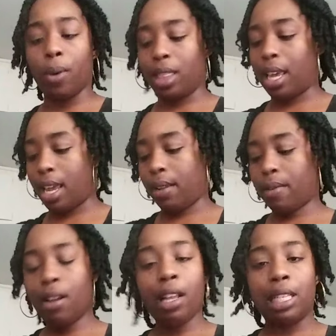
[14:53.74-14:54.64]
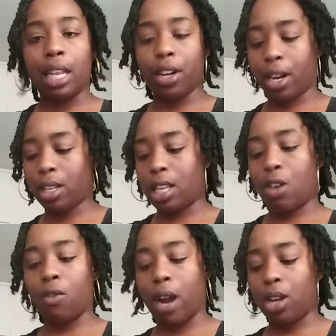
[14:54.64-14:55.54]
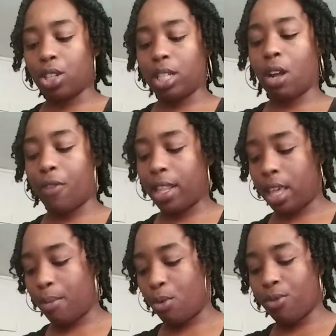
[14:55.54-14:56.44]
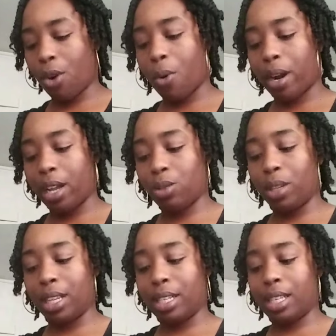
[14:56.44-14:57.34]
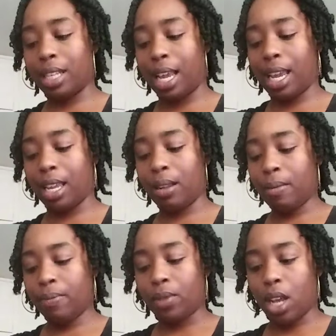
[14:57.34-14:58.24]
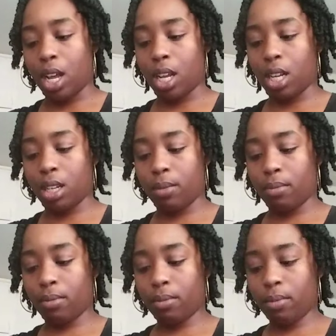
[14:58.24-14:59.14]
within, center yourself, ground yourself, and then move forward is what this is saying. Um,